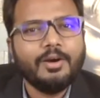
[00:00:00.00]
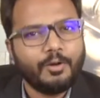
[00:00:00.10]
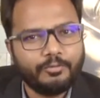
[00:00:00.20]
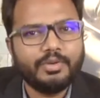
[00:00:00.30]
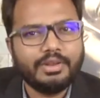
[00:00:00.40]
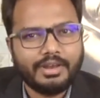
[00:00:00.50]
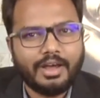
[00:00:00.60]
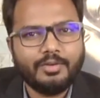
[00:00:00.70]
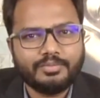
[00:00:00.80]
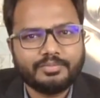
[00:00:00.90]
Hopefully
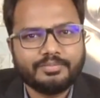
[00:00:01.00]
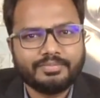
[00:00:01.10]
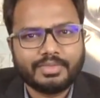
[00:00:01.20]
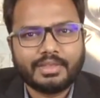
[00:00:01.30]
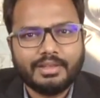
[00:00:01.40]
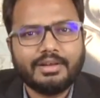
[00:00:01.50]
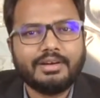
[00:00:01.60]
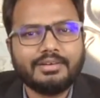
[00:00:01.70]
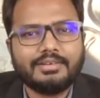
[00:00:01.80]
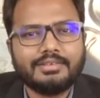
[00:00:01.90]
now,
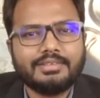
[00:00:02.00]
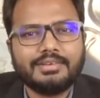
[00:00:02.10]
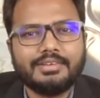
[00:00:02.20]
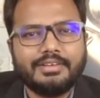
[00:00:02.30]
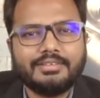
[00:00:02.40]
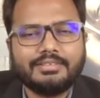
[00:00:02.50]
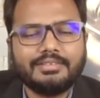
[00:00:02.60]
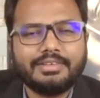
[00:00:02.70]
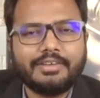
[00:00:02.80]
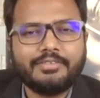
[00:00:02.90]
the
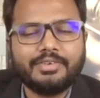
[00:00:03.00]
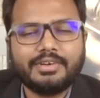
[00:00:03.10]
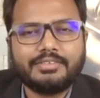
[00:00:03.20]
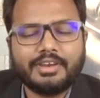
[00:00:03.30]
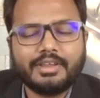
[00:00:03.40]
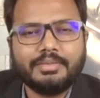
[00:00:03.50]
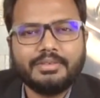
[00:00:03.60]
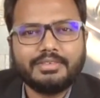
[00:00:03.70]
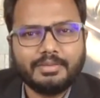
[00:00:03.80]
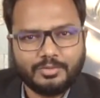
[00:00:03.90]
network
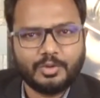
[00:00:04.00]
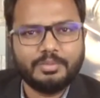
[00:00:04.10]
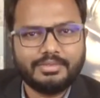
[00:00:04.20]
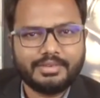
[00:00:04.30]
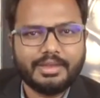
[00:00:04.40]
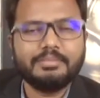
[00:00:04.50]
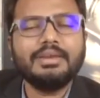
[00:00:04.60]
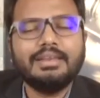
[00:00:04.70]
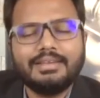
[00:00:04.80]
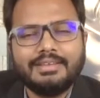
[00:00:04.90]
streaming seems to be
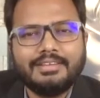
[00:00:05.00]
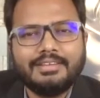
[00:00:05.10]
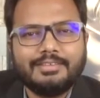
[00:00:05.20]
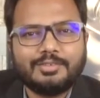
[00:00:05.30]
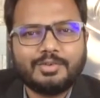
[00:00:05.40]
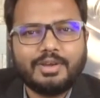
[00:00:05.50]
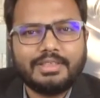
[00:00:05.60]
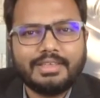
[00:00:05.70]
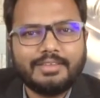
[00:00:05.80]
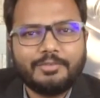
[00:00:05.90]
stable. So
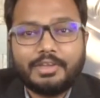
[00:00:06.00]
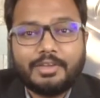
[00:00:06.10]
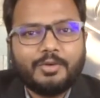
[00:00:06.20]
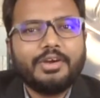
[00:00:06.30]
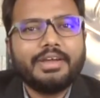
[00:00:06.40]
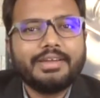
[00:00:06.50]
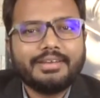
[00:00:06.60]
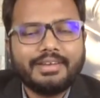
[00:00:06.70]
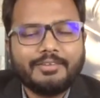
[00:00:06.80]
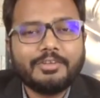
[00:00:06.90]
I think we can go
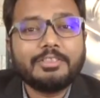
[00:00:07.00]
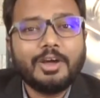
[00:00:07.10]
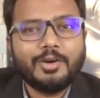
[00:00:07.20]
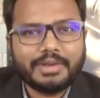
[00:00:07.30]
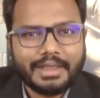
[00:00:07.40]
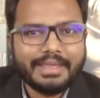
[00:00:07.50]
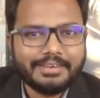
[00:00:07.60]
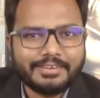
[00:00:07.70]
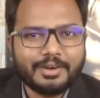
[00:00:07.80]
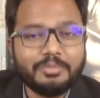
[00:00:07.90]
ahead without any
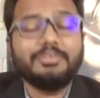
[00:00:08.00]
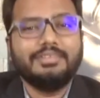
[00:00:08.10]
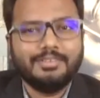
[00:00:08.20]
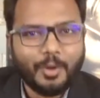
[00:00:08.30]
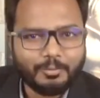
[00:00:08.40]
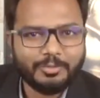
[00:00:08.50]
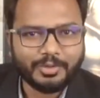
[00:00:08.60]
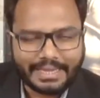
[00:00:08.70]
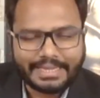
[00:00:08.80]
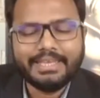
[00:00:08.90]
interruptions,
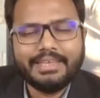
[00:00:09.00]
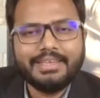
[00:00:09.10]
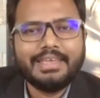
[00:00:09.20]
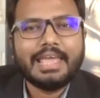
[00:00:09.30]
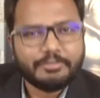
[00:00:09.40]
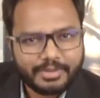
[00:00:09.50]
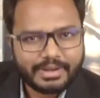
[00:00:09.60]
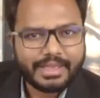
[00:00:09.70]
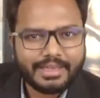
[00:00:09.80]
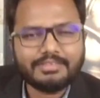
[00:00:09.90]
hopefully. If
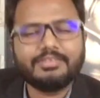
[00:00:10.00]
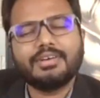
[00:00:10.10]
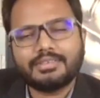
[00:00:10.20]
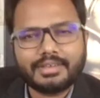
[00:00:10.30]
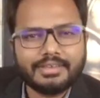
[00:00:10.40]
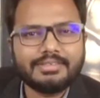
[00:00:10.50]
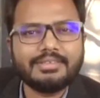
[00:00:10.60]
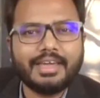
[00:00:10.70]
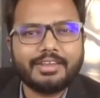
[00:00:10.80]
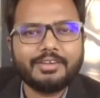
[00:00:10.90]
in case, worst case
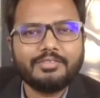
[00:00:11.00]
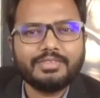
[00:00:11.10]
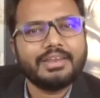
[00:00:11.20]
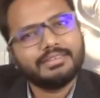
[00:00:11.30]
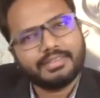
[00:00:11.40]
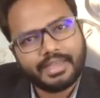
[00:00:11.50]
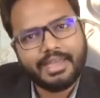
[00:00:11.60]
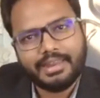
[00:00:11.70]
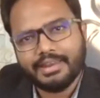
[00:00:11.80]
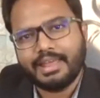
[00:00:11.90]
scenario, if there is
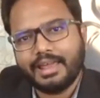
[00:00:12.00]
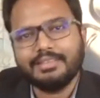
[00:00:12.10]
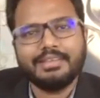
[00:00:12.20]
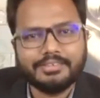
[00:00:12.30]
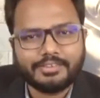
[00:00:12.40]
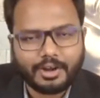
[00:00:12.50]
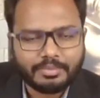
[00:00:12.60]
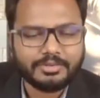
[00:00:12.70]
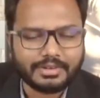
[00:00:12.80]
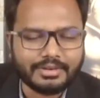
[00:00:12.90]
again another
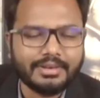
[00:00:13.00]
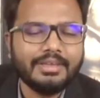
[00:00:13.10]
interruption,